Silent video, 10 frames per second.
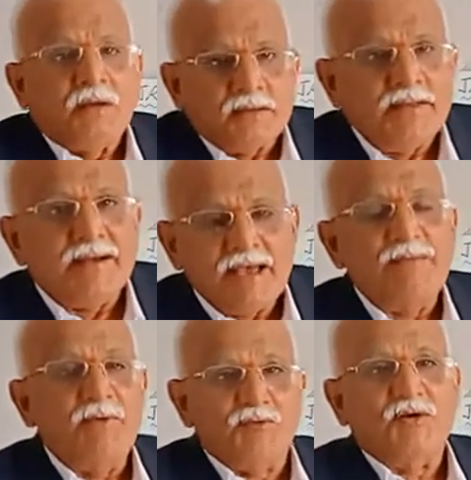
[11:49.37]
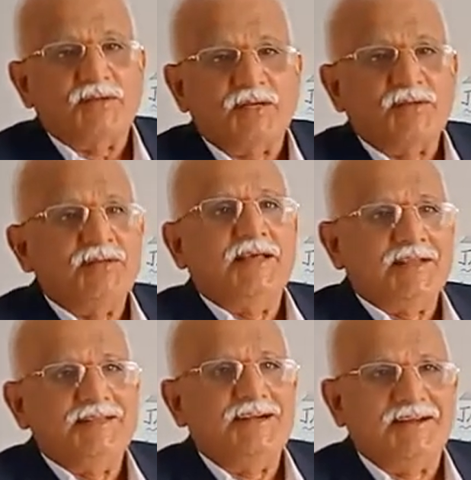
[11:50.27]
a day before that there
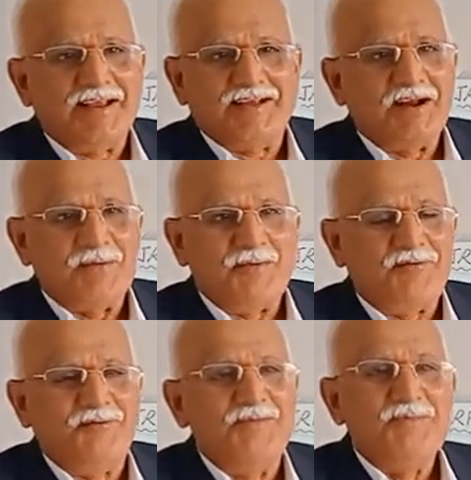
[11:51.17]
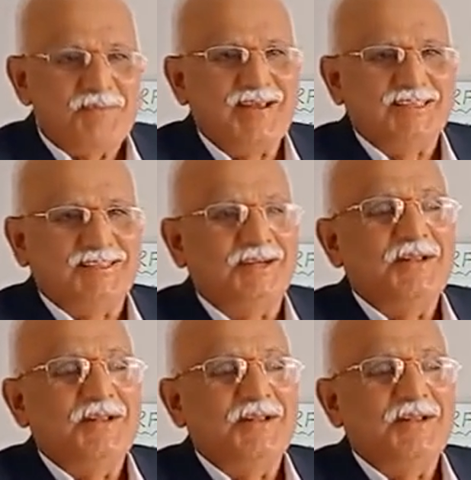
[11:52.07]
is a dry crop of maize.